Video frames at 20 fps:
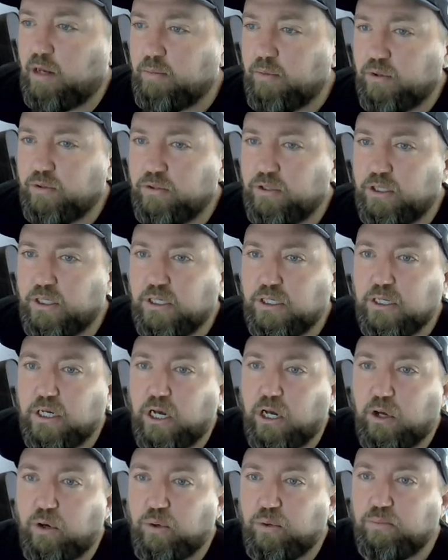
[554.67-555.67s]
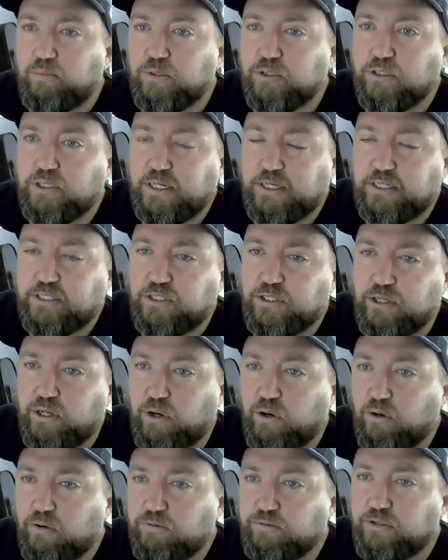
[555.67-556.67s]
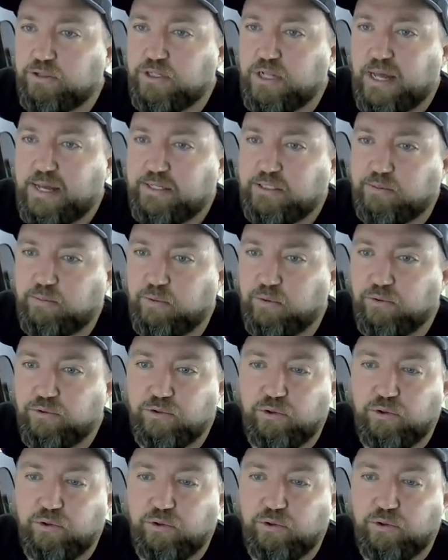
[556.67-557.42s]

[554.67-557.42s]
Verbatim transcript: on the home section of the dashboard.